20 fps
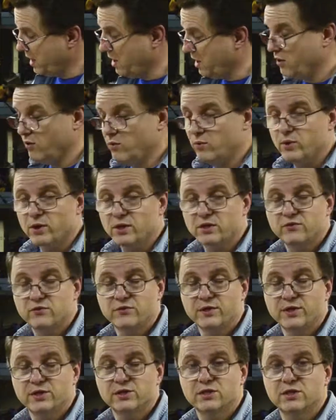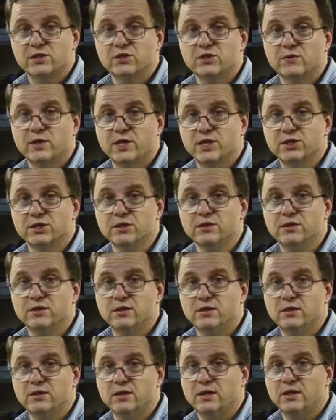it works for your situation.
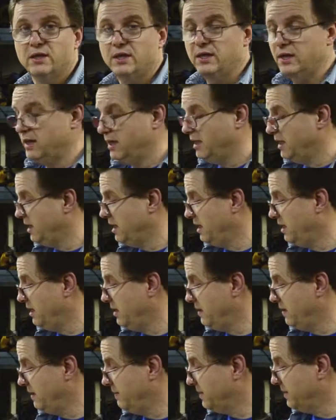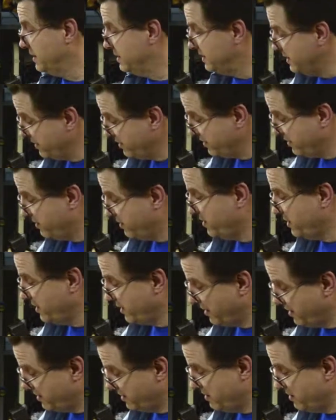I'm continually
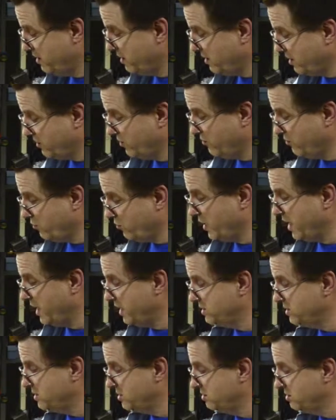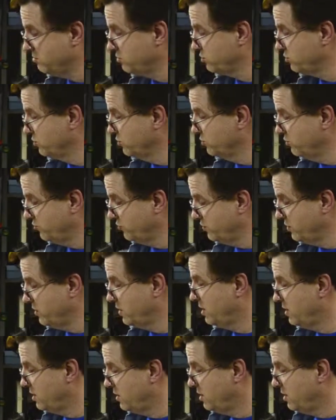thinking of ways to improve
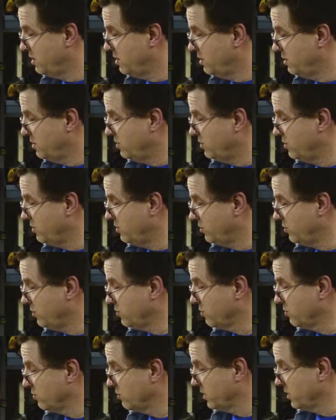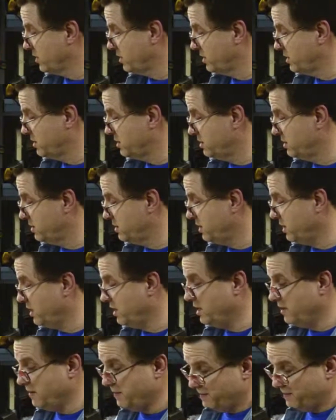your work
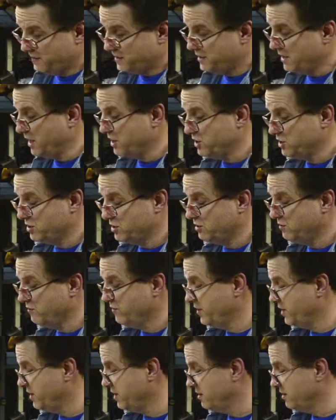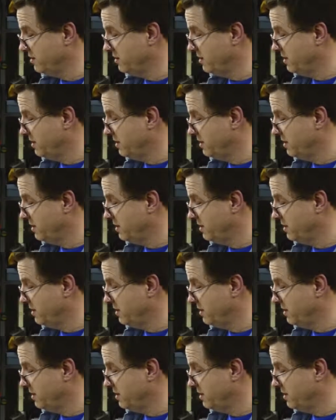station over there,